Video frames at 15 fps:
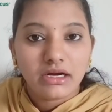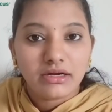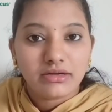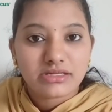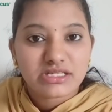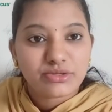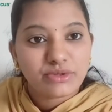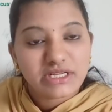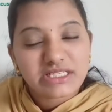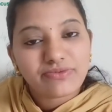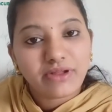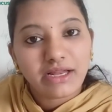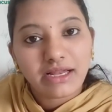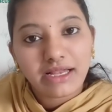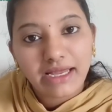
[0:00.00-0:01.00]
Students
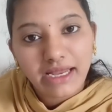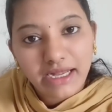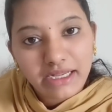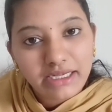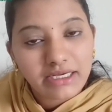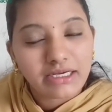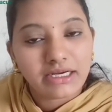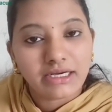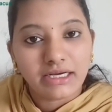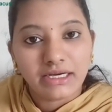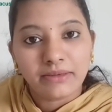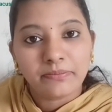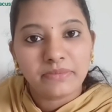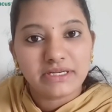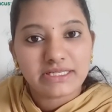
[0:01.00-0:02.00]
will get
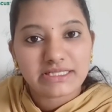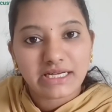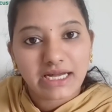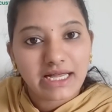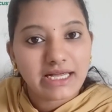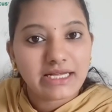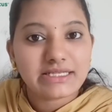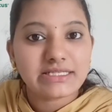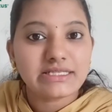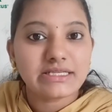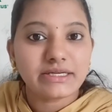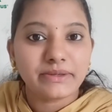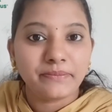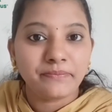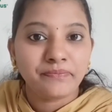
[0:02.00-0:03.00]
a personalized
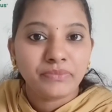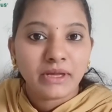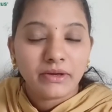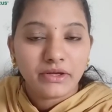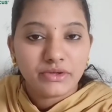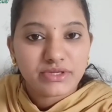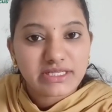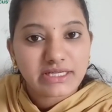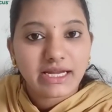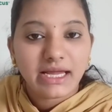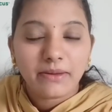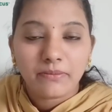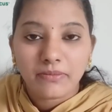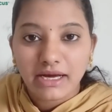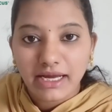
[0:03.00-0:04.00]

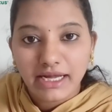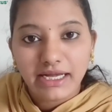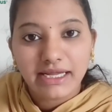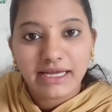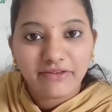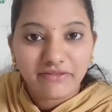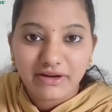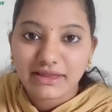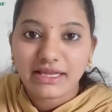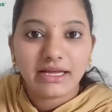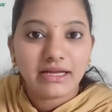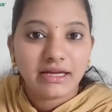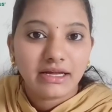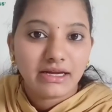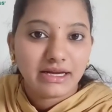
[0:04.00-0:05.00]
username, ID,
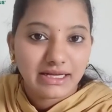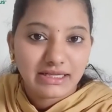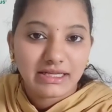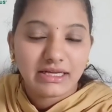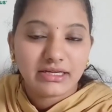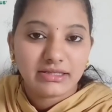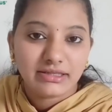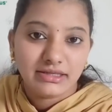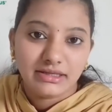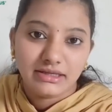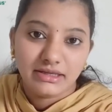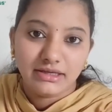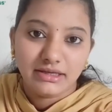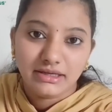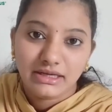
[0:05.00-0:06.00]
everything like that.
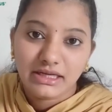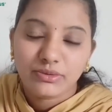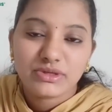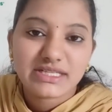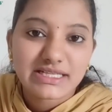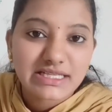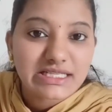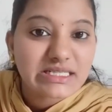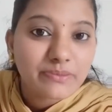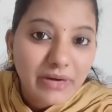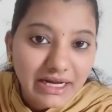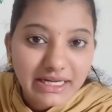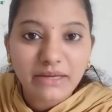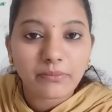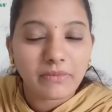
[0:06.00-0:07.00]
It was a
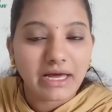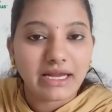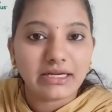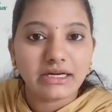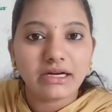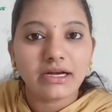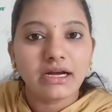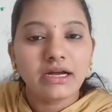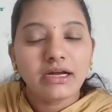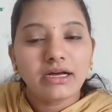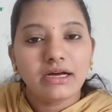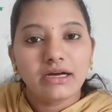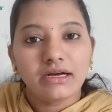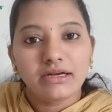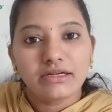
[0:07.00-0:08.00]
systematic manner.
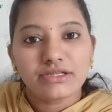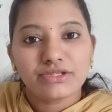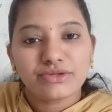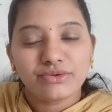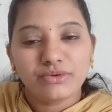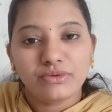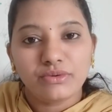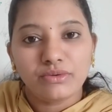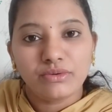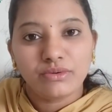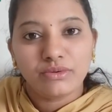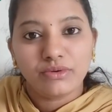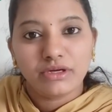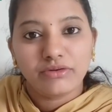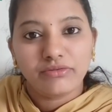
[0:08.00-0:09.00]

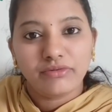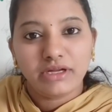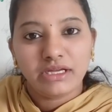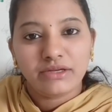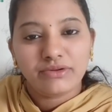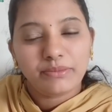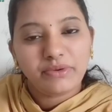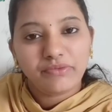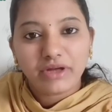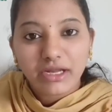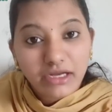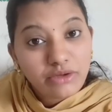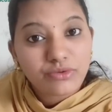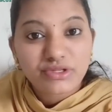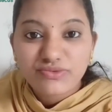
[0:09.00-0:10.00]
So it will be very
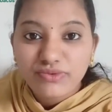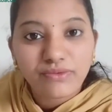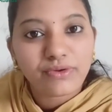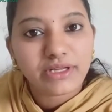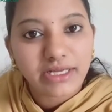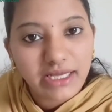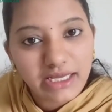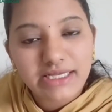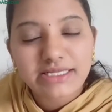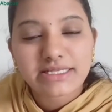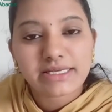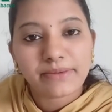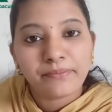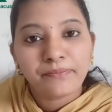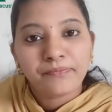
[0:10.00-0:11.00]
useful for the kids
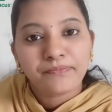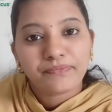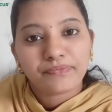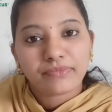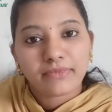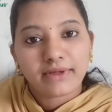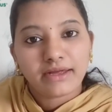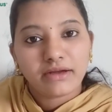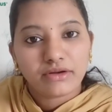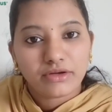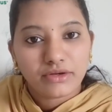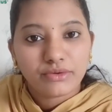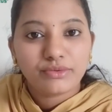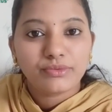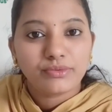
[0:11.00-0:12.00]

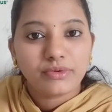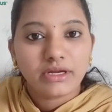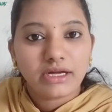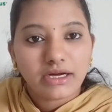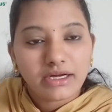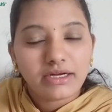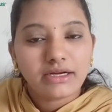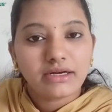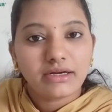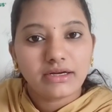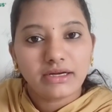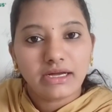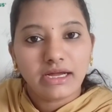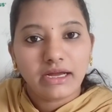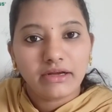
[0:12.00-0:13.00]
to learn
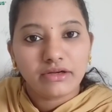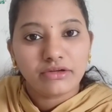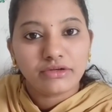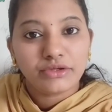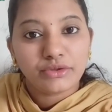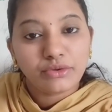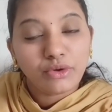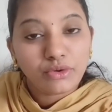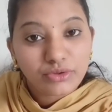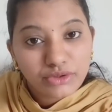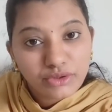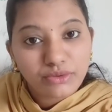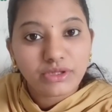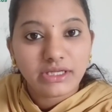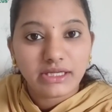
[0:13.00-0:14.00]
and to go
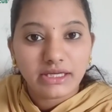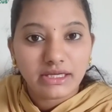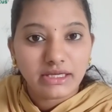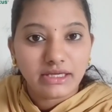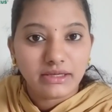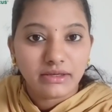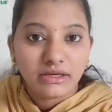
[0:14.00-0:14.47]
through the